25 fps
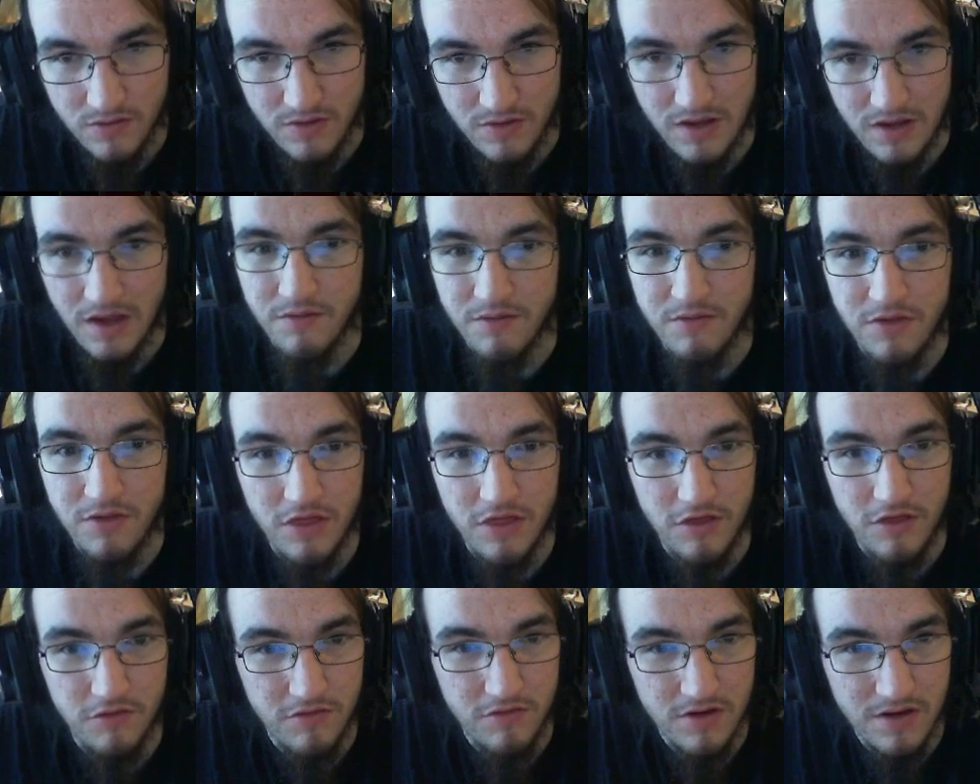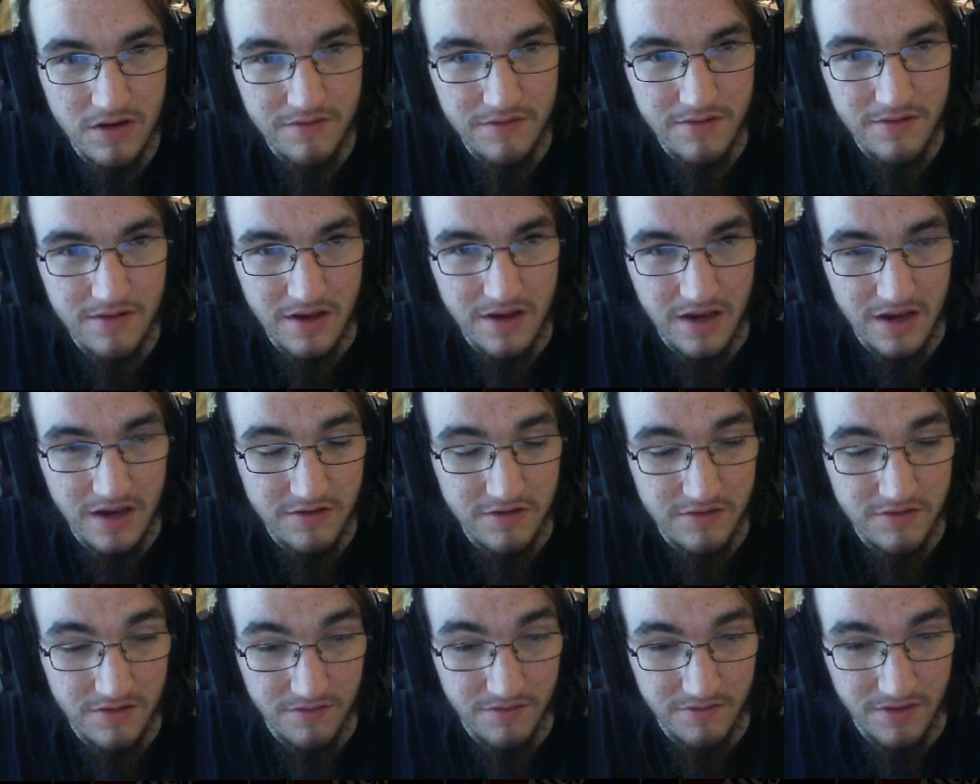have 3
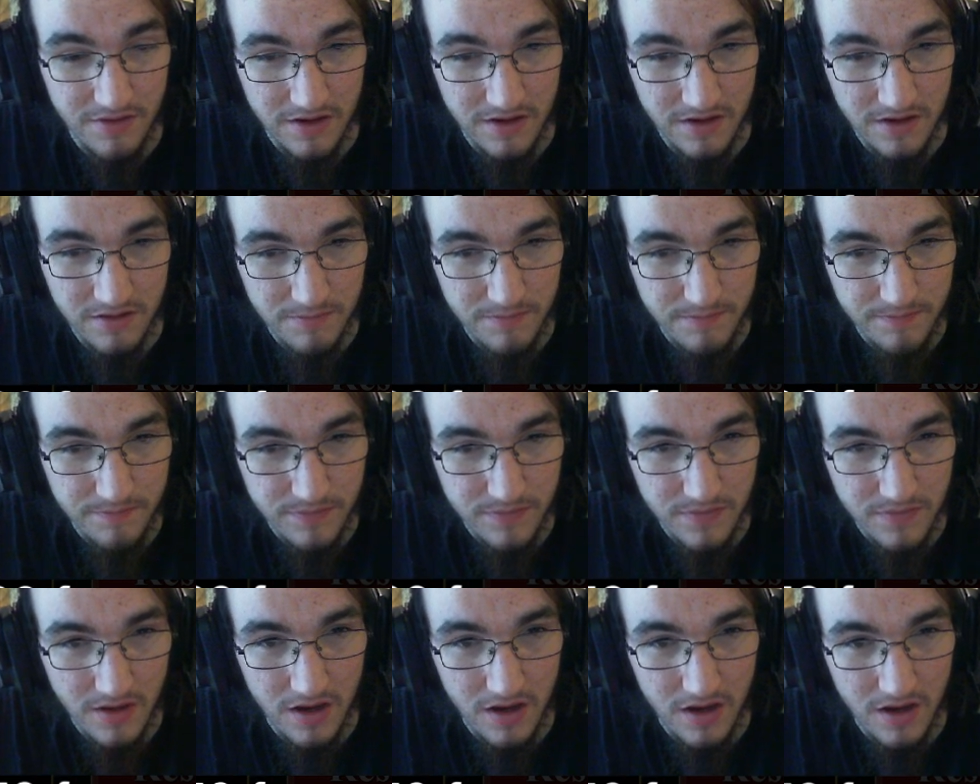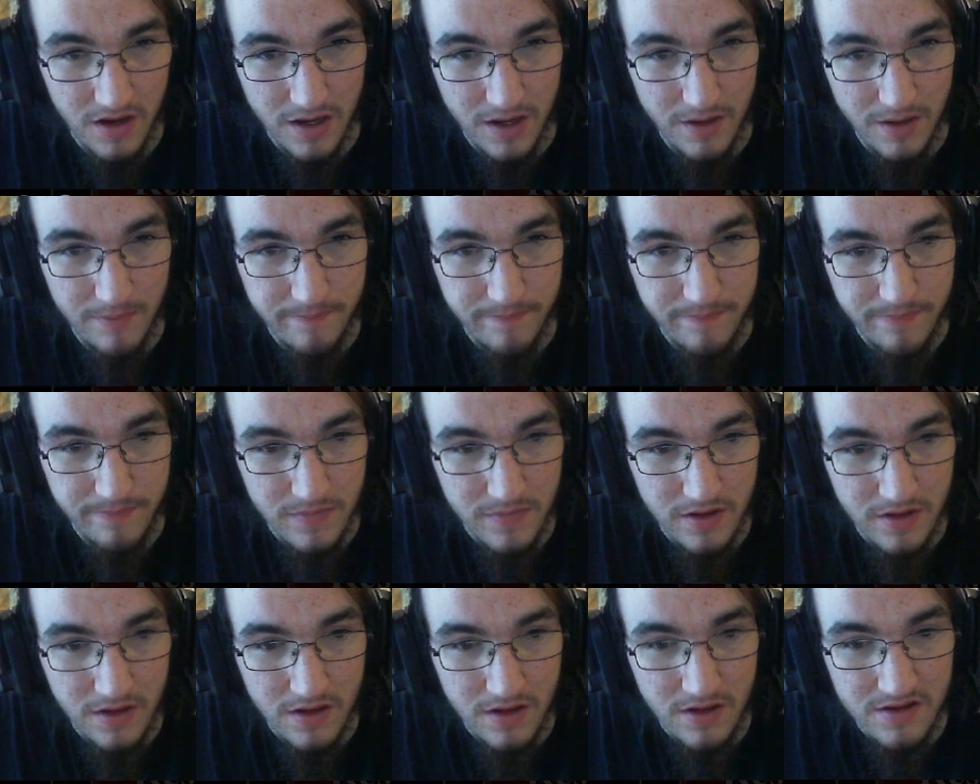Angel of Light.
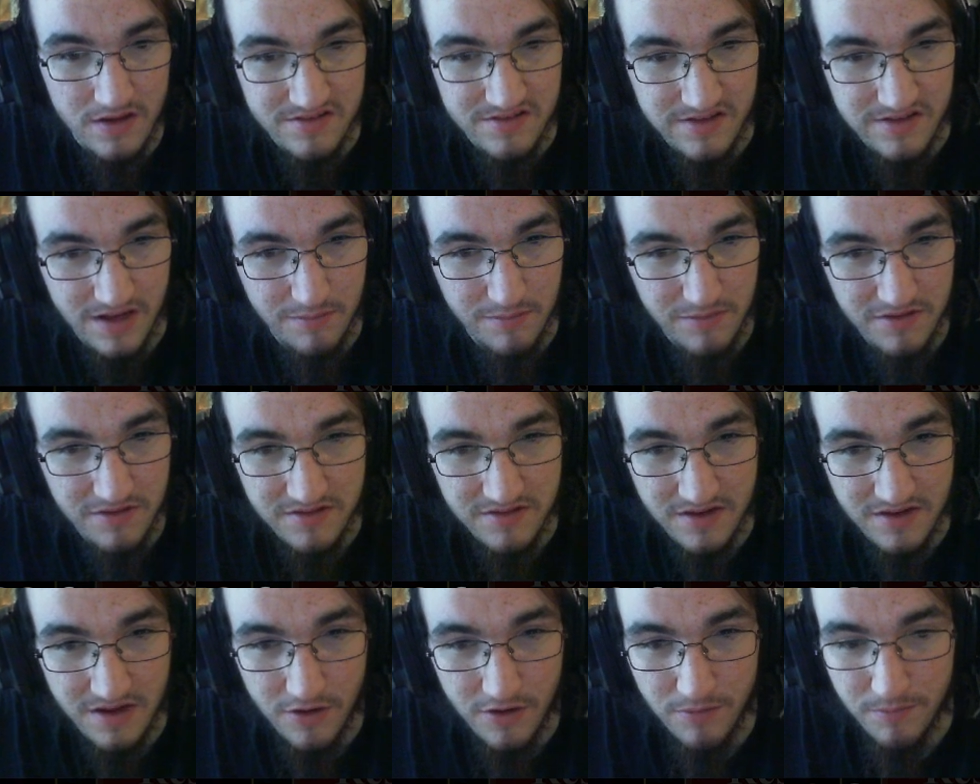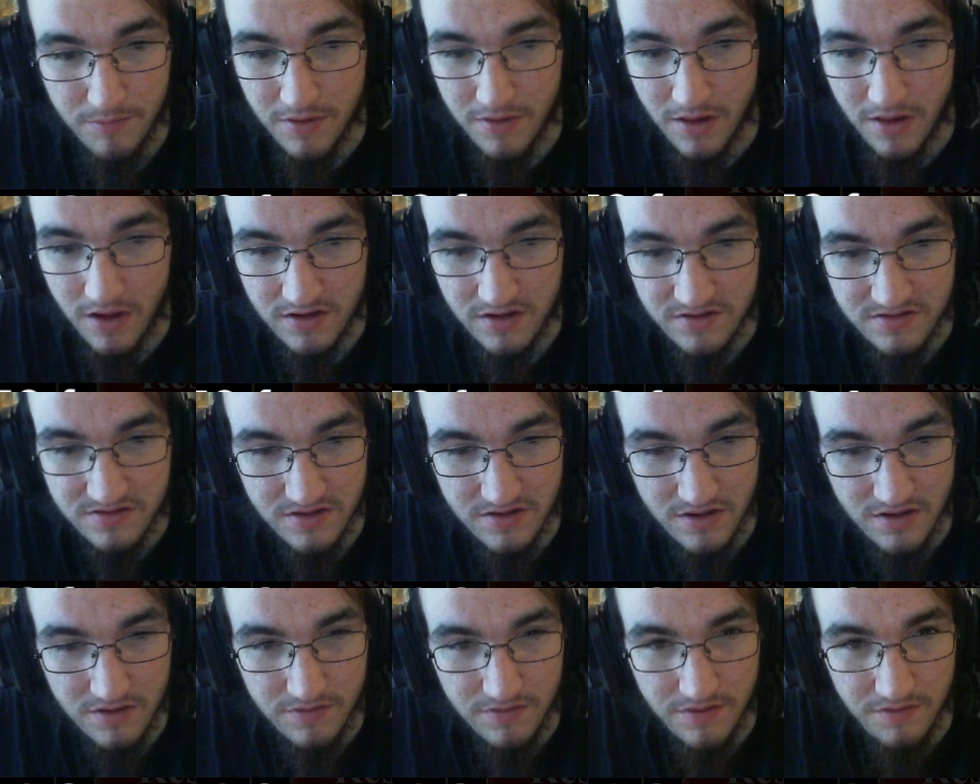Slam this down, block
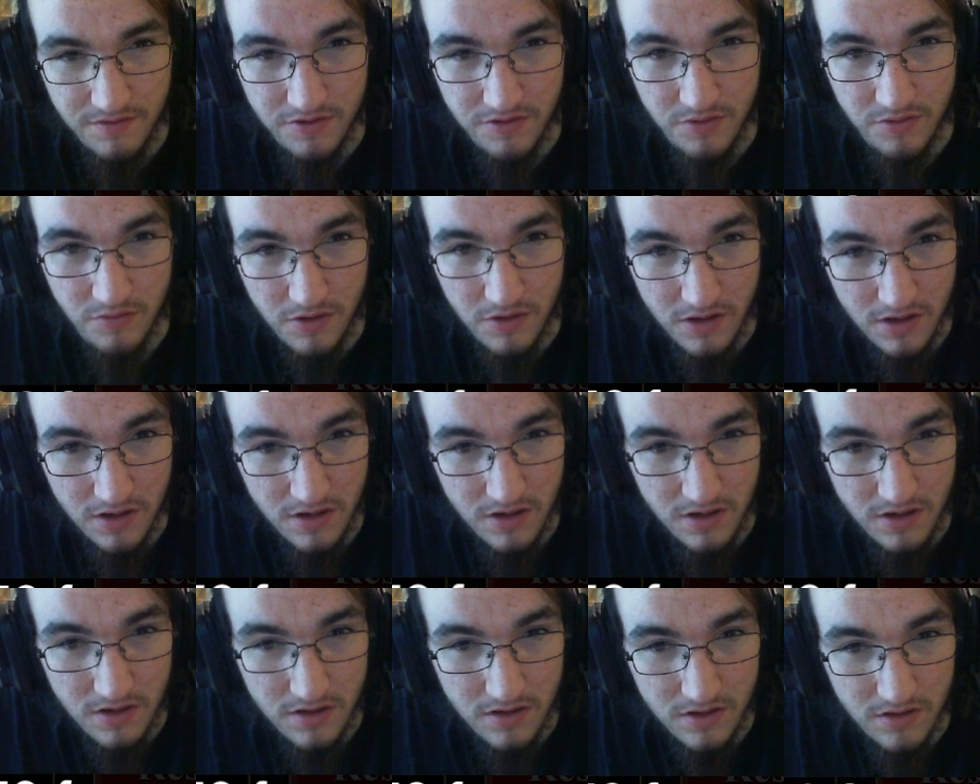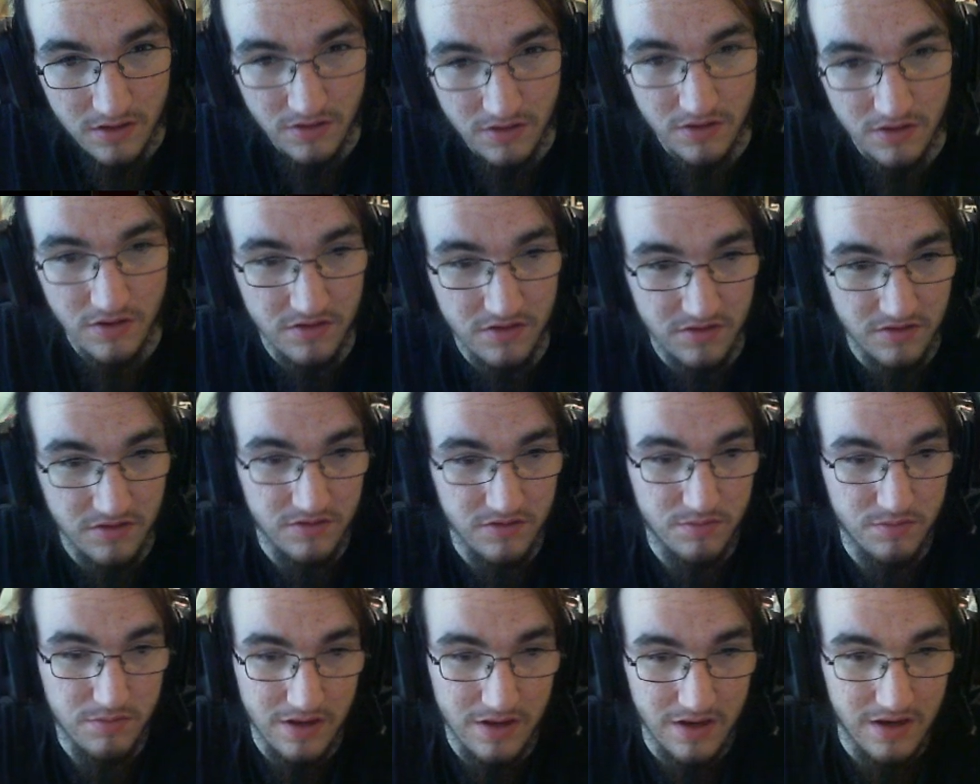stuff if you want. You can also
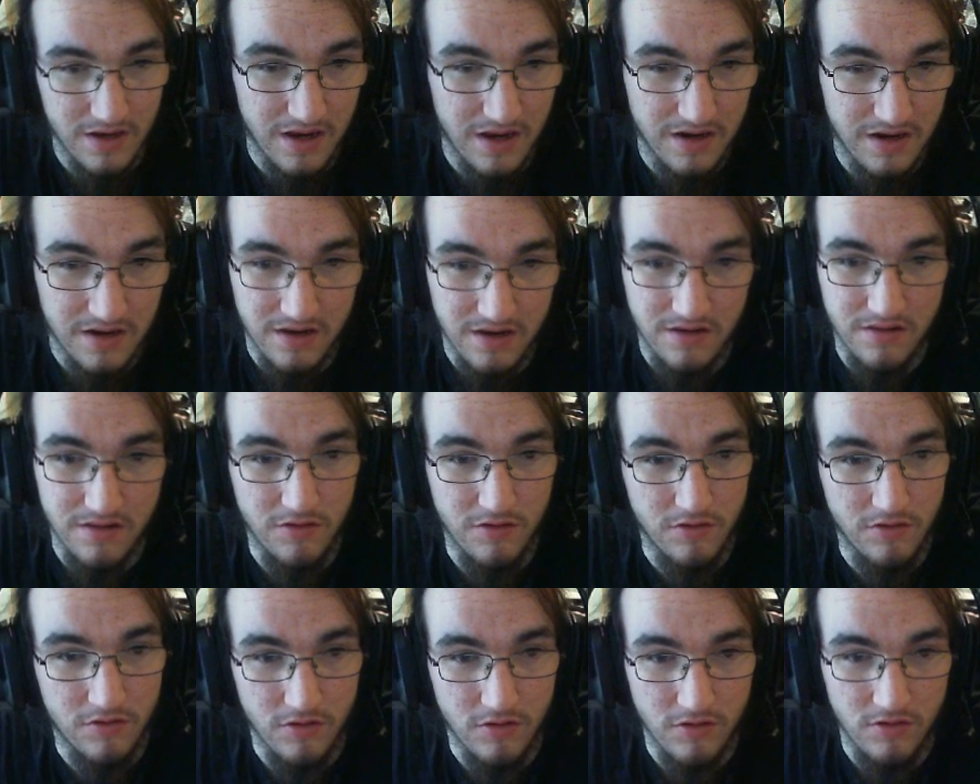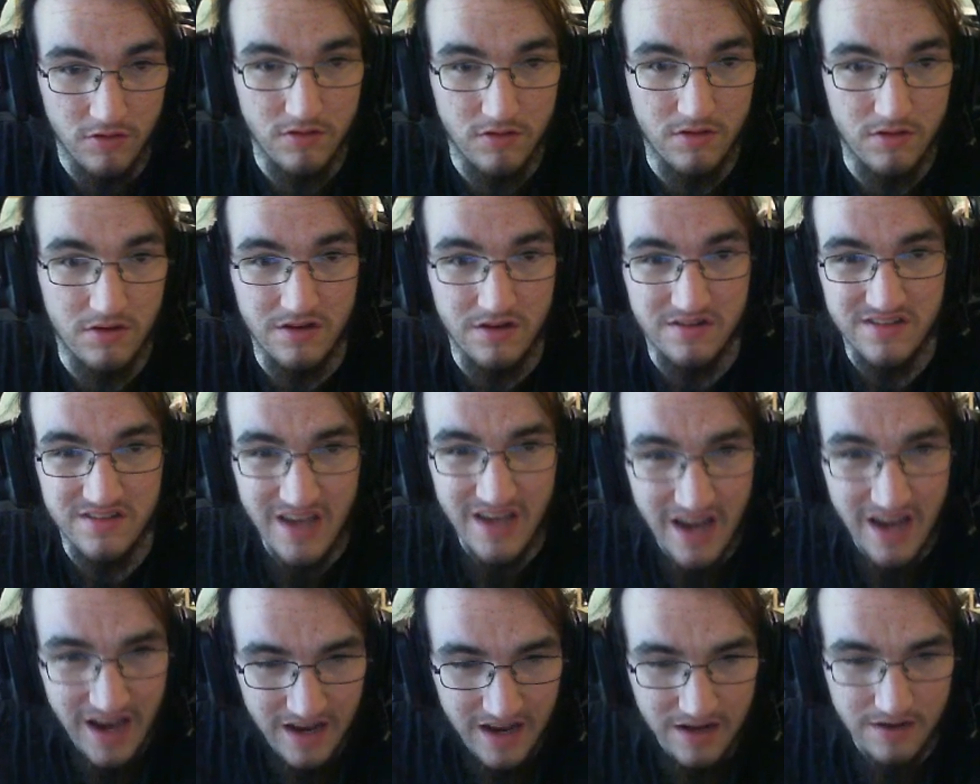just play it at the end of their turn. It's
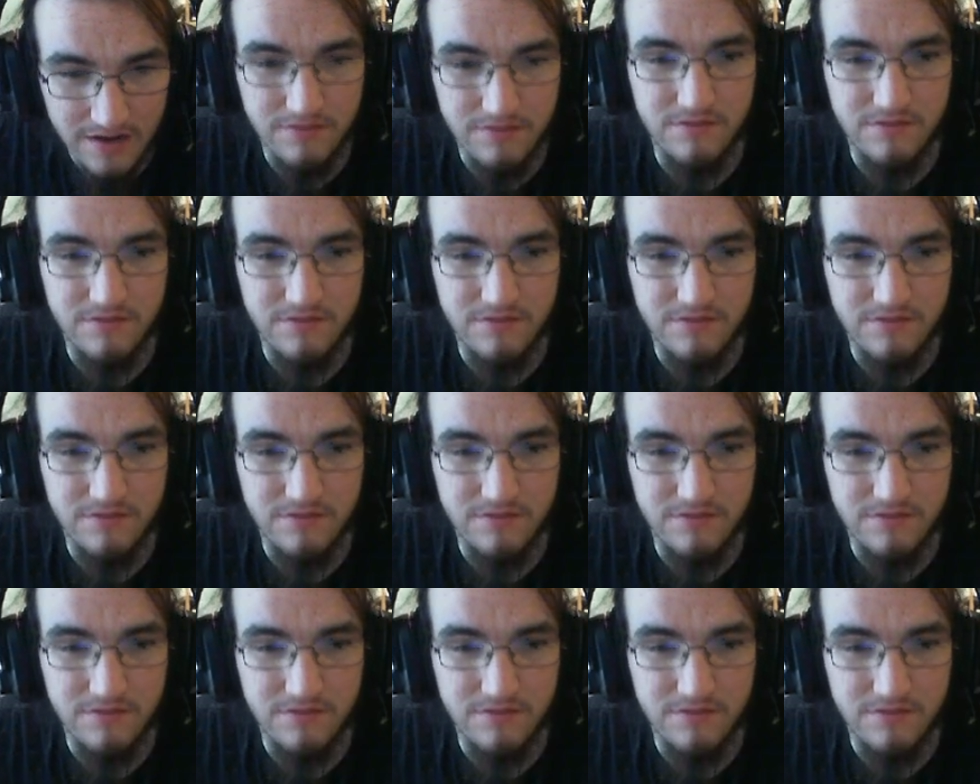kind of